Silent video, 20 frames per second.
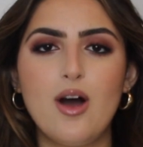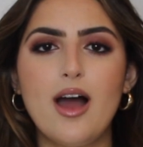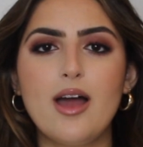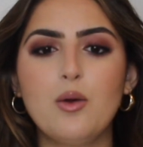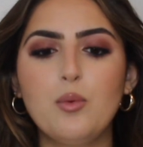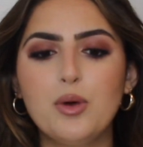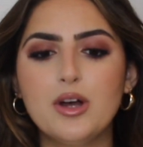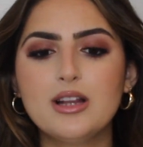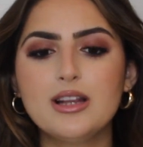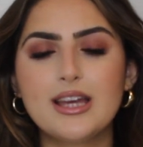I
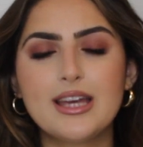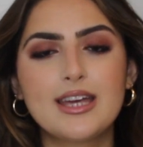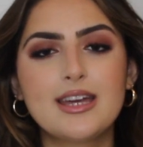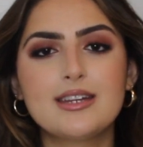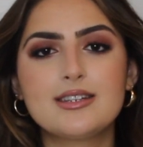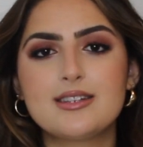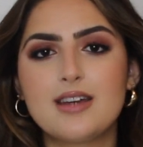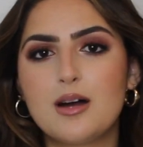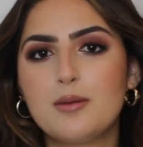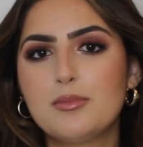will link
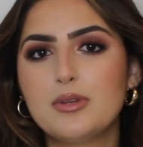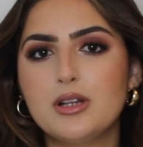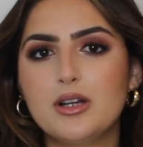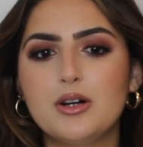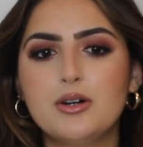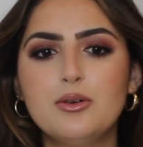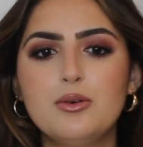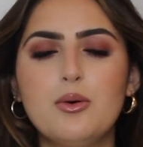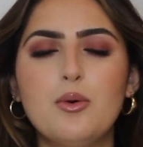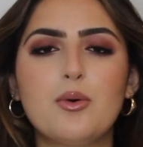it down
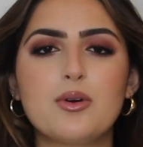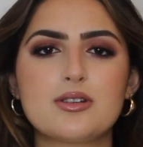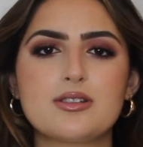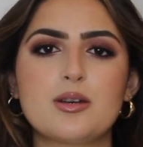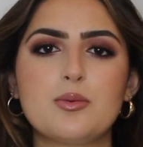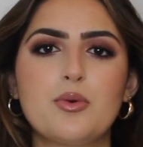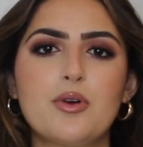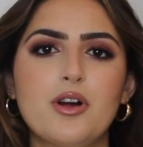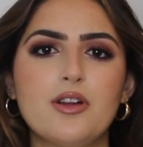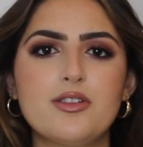below or
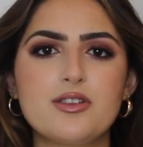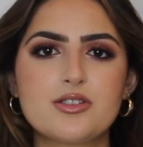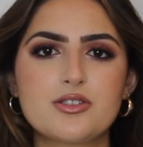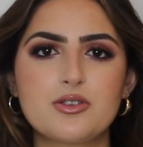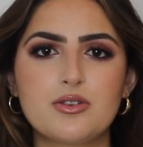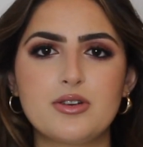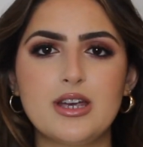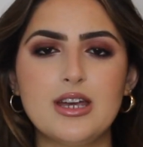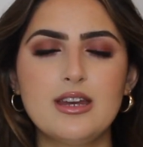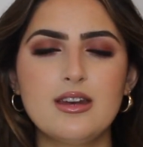somewhere on the
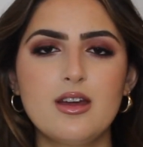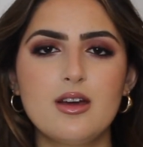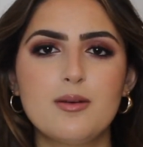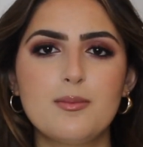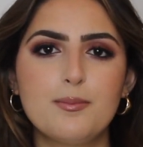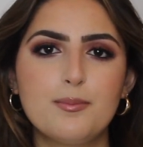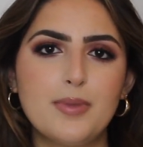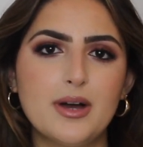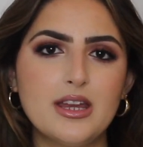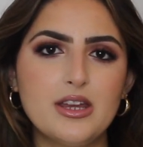screen,
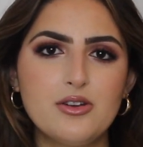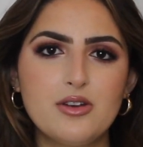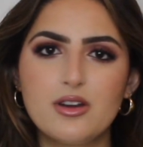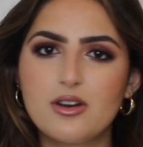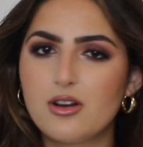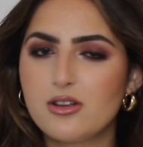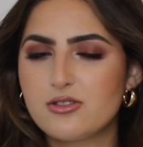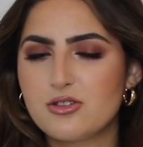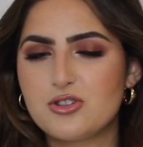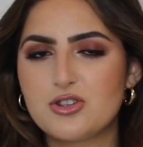but you can
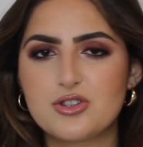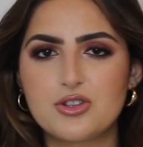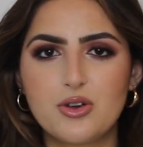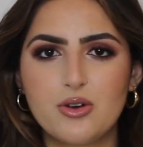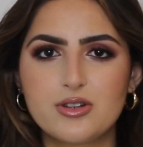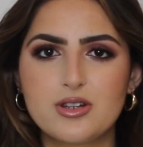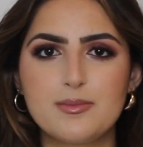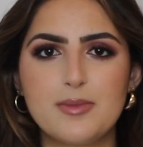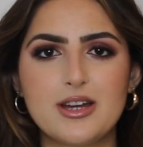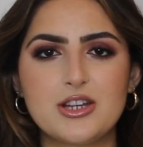also just go
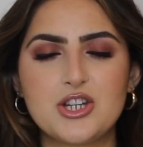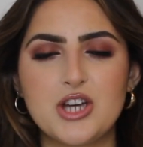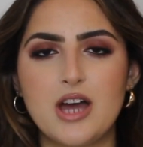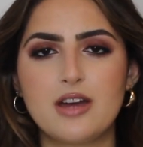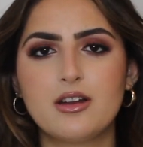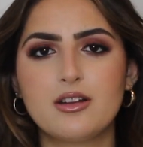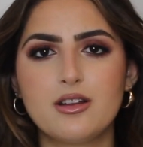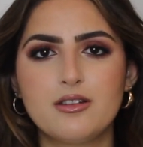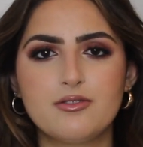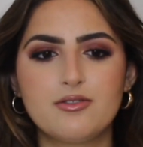to my
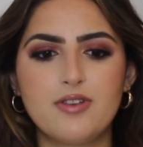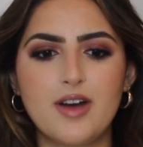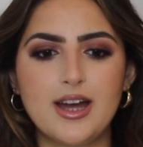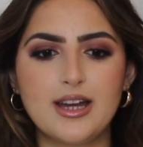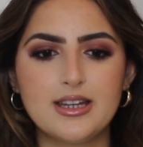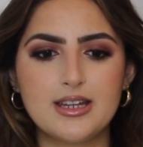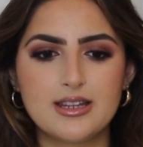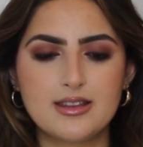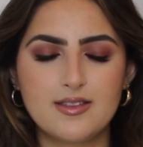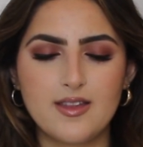channel and
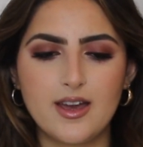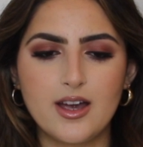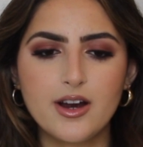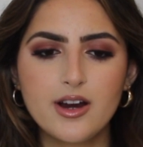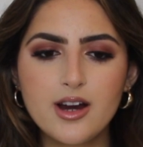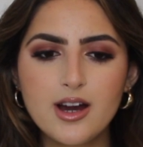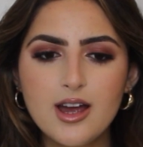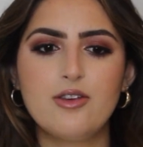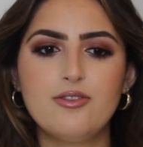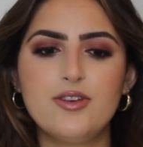find it
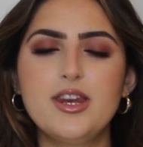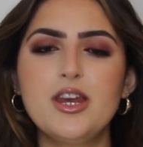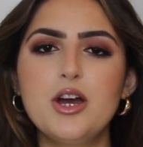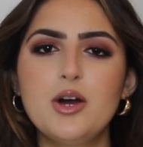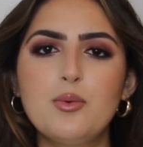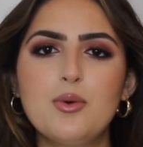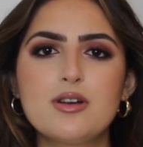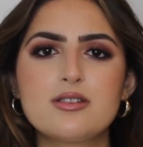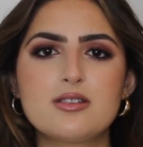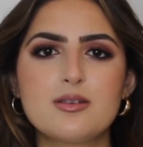there. The video
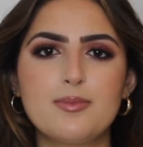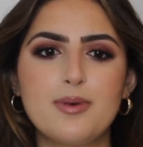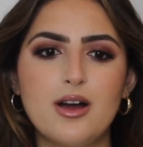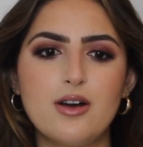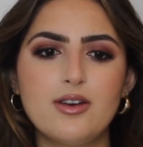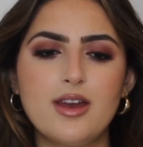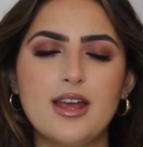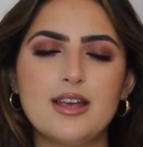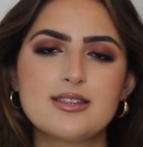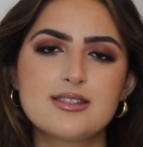was
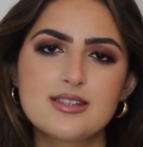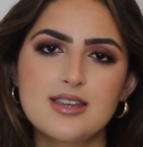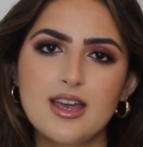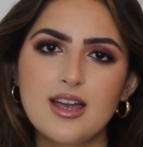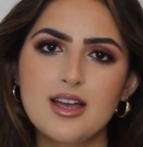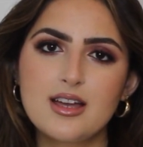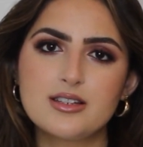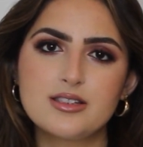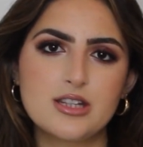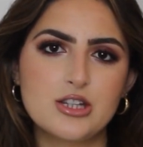about a skin
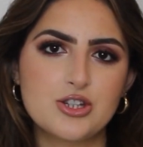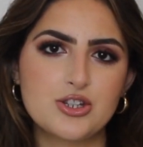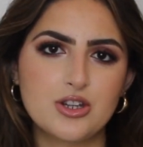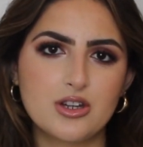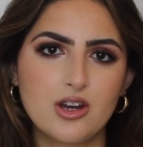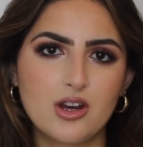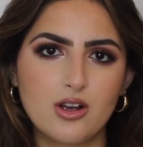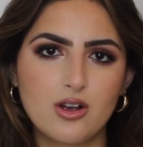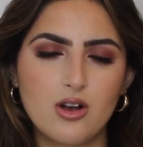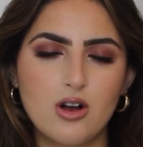
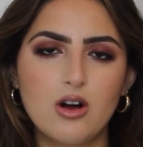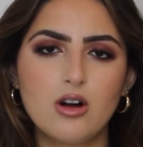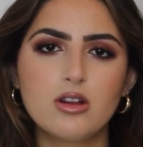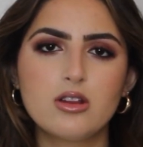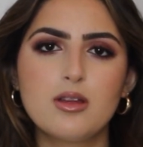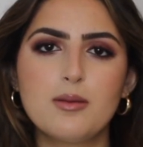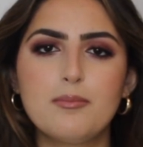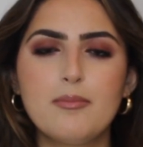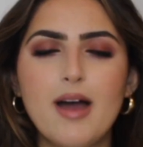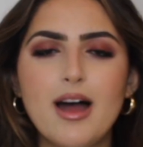condition called
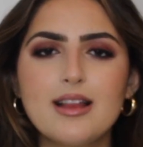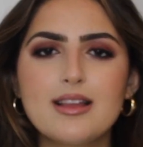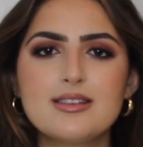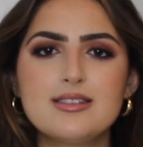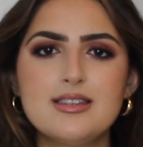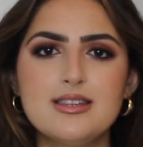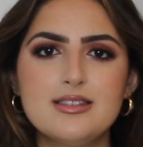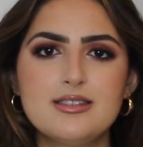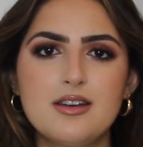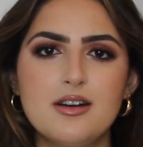
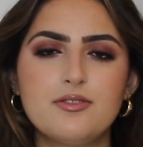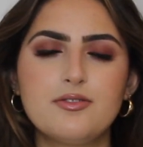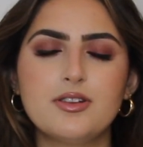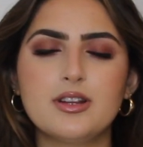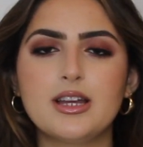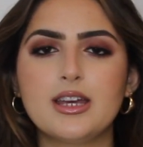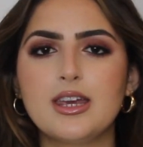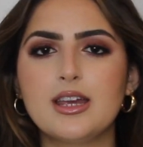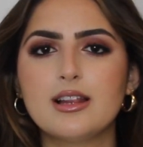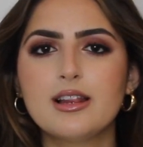Malassezia
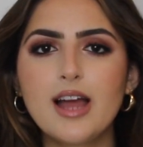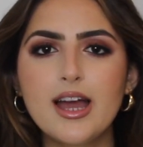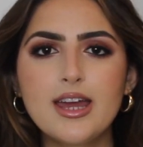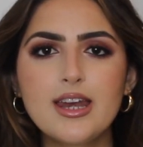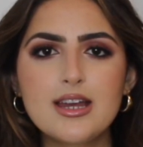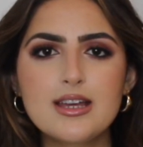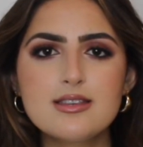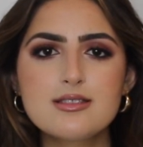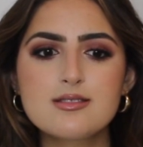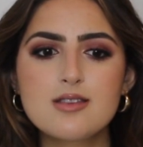
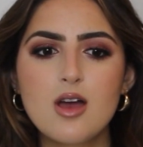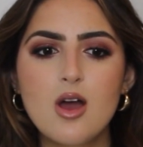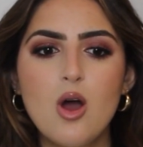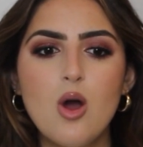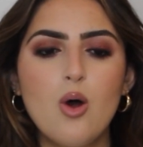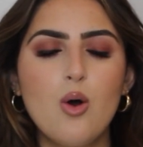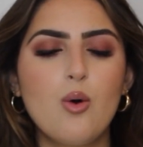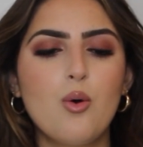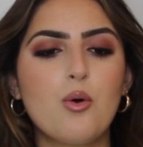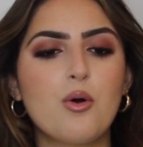folliculitis
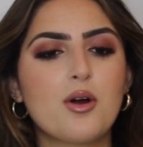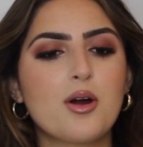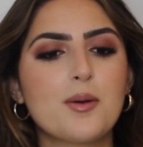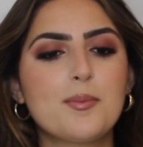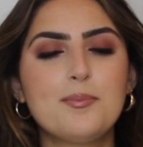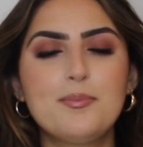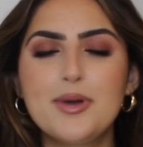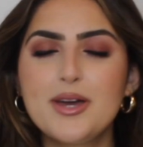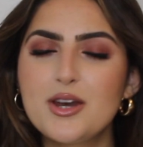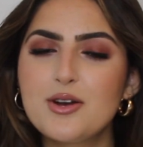or
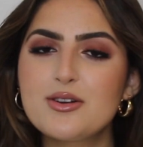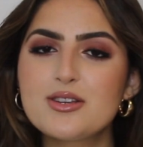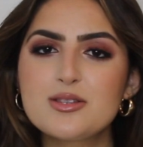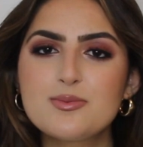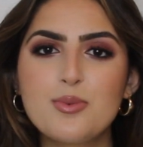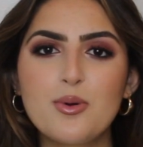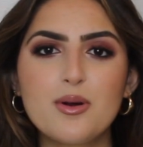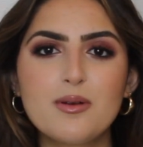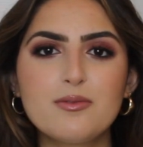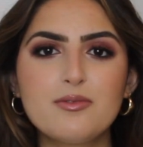
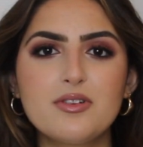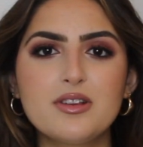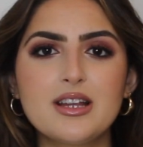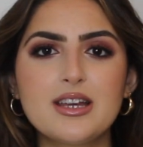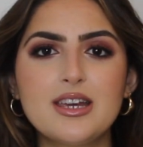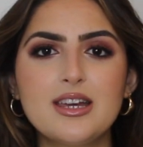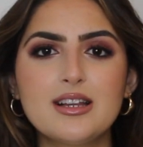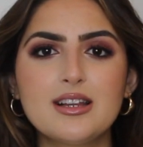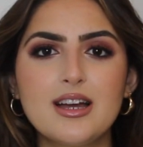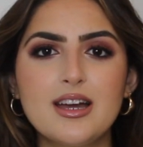pittosporum
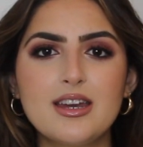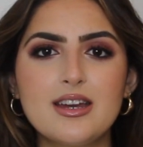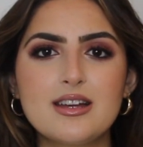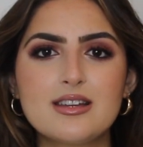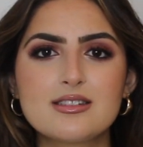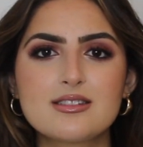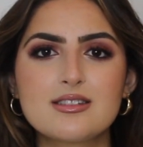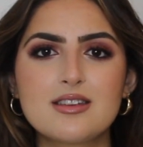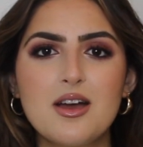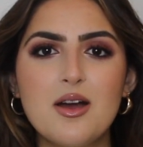
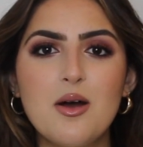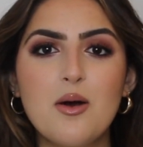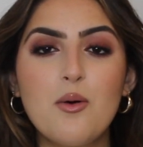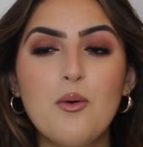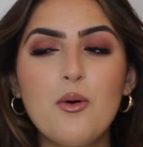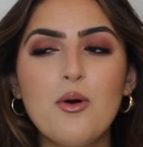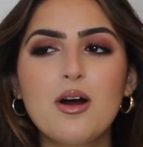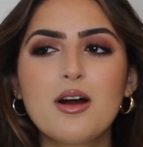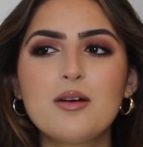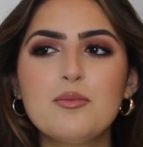folliculitis,
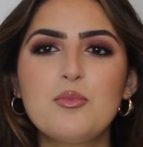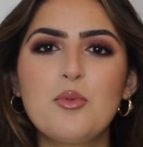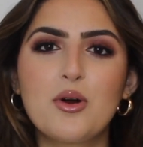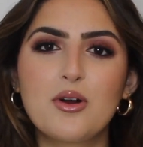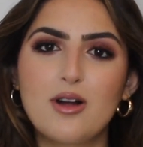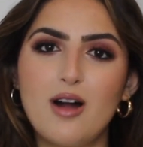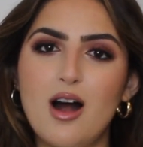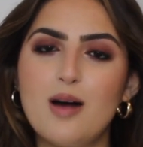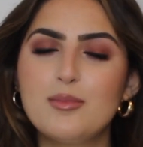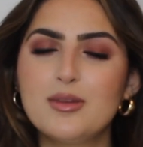or more
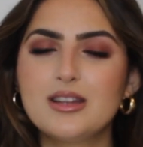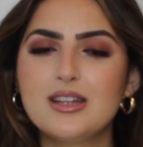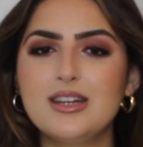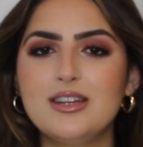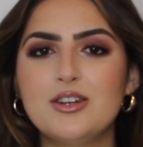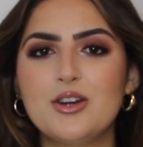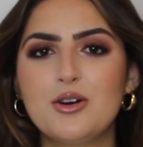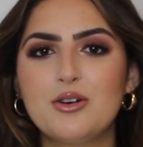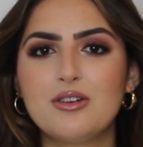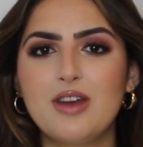commonly
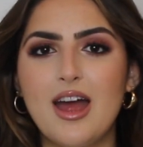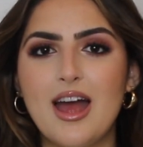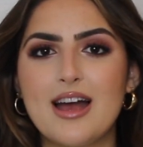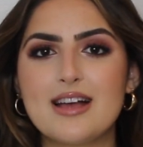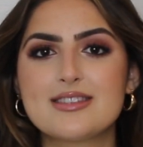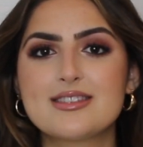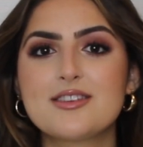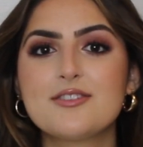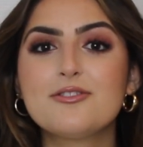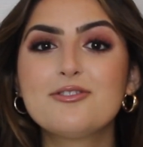known
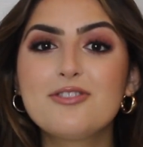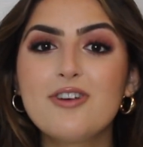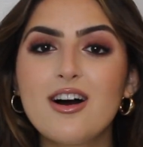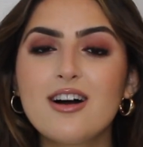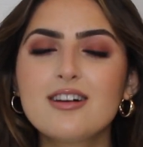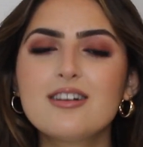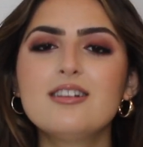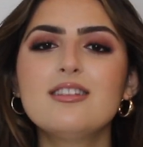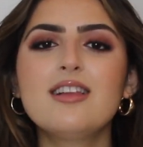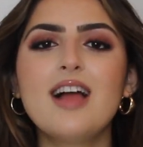as
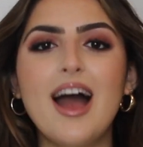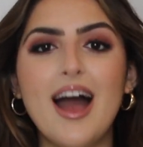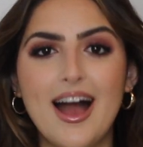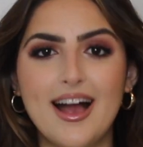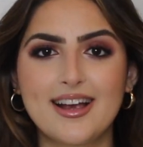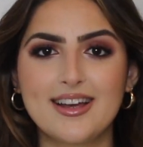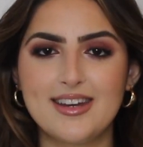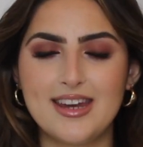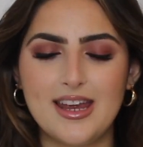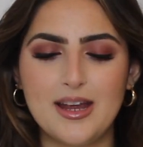fungal
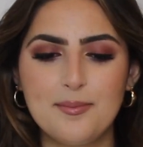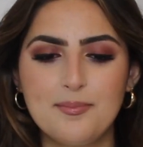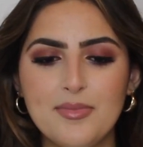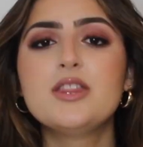acne.